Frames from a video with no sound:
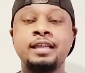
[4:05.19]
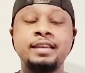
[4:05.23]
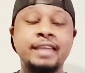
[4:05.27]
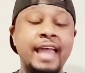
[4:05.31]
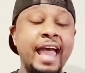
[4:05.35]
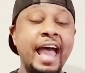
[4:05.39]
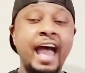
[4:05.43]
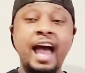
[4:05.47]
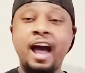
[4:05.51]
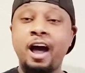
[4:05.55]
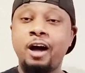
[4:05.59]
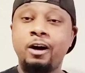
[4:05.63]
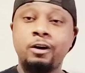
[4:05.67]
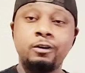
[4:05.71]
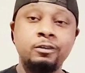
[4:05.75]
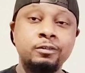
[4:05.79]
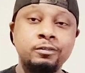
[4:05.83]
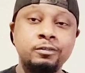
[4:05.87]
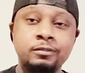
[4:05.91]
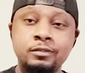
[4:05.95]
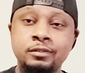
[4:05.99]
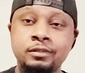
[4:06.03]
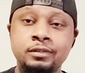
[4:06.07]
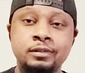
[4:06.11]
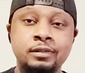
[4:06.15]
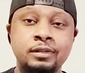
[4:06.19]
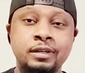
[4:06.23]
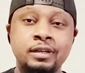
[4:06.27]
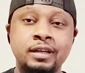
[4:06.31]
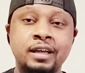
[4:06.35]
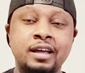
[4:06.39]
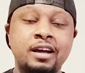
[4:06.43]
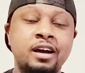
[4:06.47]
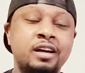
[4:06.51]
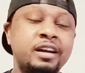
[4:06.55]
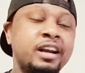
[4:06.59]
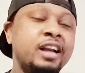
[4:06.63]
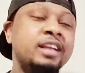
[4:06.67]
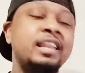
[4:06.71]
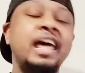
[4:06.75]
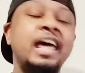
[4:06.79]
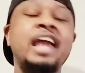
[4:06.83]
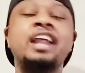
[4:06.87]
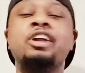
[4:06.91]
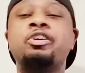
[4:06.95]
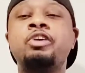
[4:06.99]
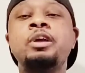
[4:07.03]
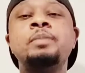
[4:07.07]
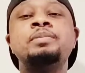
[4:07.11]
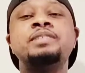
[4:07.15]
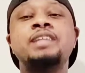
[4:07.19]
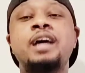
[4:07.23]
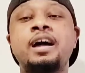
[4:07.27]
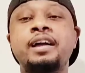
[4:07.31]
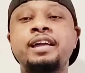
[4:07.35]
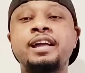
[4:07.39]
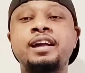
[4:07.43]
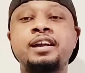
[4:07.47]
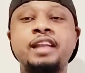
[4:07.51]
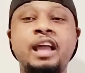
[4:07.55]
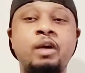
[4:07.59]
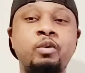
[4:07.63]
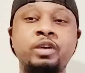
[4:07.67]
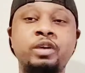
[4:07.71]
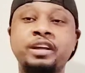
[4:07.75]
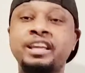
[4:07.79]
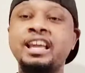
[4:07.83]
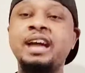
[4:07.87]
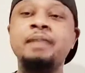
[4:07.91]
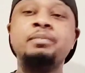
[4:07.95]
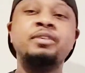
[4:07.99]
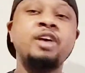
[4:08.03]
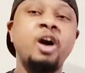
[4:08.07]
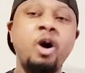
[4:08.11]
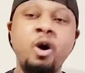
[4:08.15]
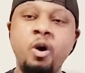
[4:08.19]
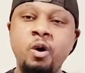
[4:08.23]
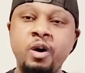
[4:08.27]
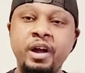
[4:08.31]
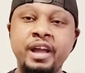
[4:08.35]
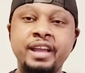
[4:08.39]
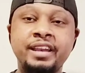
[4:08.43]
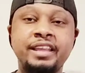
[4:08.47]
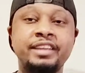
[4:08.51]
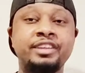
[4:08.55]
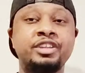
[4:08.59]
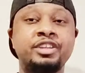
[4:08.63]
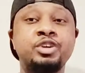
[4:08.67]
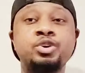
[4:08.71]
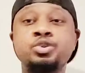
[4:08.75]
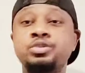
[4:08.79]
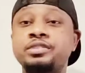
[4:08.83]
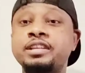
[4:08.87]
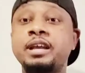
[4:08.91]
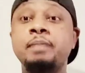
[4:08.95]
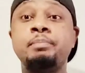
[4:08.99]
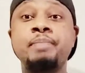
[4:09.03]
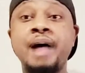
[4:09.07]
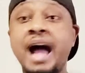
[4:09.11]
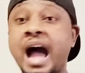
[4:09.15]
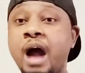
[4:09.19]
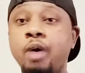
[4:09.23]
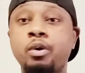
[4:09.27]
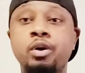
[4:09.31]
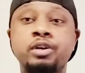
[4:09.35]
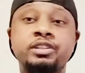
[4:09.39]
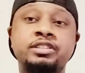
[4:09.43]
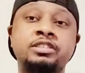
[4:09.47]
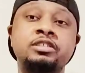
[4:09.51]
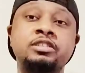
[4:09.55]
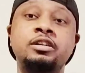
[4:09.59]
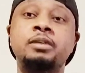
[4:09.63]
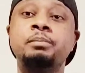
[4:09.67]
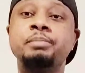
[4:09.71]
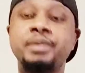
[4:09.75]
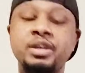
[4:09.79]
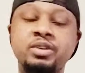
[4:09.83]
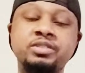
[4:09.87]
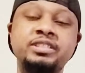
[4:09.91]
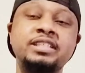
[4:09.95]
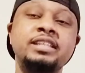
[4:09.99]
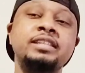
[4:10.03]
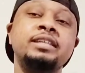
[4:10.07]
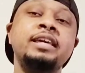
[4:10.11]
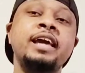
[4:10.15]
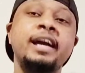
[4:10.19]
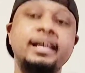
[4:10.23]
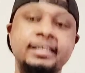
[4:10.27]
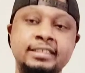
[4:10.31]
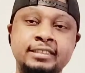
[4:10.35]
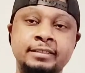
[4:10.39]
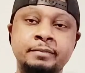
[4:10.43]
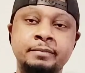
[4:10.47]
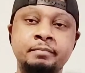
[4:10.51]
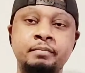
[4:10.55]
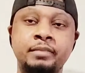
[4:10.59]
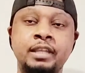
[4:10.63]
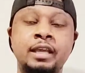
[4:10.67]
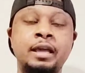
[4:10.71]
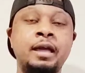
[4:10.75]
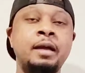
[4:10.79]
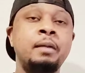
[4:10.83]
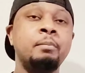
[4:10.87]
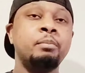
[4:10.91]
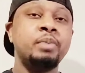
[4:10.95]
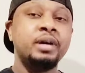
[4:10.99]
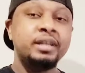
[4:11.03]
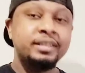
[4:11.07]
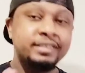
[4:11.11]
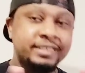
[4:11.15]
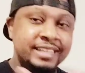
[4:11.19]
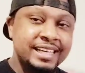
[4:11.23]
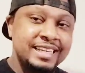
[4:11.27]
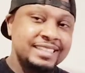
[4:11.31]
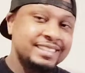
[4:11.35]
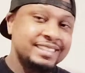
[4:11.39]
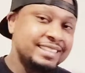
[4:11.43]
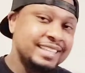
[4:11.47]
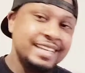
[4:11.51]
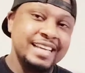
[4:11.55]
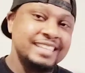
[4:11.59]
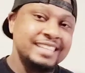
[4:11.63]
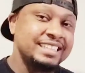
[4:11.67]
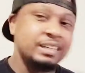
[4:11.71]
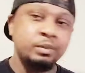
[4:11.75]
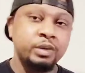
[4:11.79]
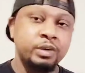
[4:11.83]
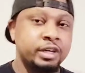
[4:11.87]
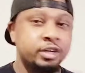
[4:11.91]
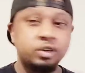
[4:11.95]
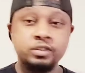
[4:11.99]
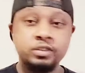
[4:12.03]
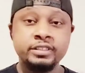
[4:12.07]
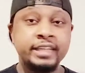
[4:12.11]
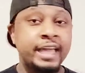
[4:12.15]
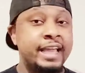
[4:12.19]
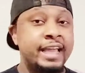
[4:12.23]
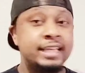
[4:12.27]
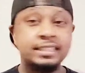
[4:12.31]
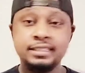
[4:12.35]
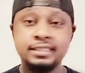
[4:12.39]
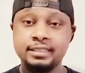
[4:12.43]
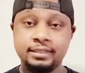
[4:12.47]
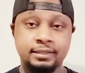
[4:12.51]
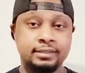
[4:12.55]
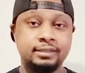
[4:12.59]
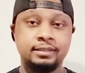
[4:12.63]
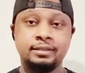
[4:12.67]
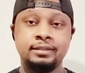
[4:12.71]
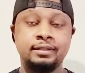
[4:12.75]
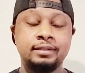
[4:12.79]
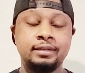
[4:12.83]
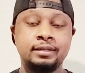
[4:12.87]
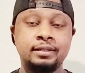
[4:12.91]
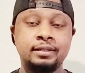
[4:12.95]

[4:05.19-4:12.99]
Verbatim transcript: Now, are there a lot of creeps out here that would have kept going and used their power to abuse it? Yes. But this isn't one of those cases.